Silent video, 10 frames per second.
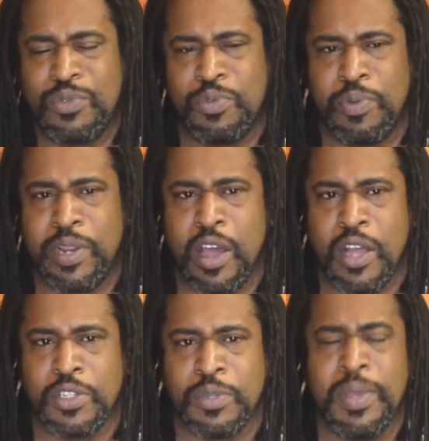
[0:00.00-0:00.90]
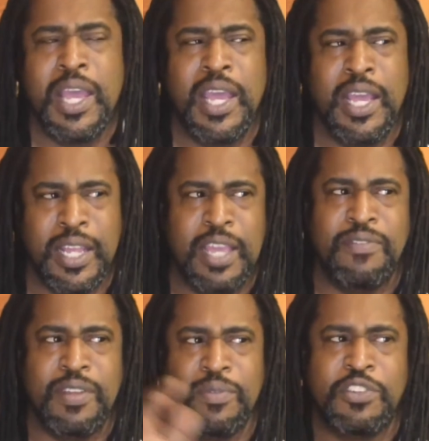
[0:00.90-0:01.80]
was pretty awesome. And
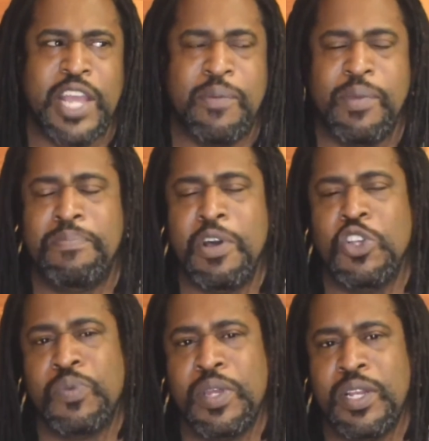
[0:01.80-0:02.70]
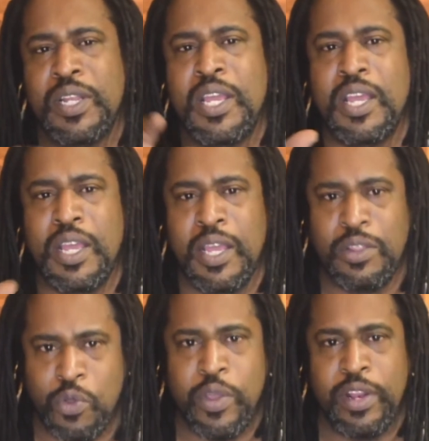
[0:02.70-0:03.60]
even with Chadwick Boseman
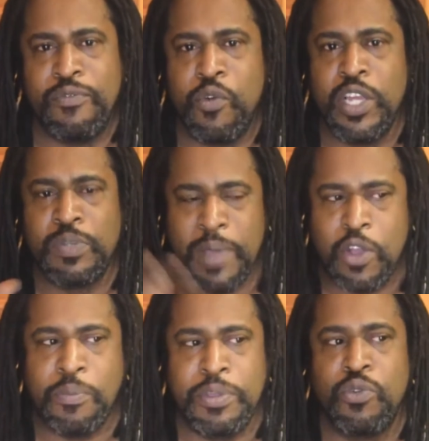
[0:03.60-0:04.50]
doing the voice, Michael B.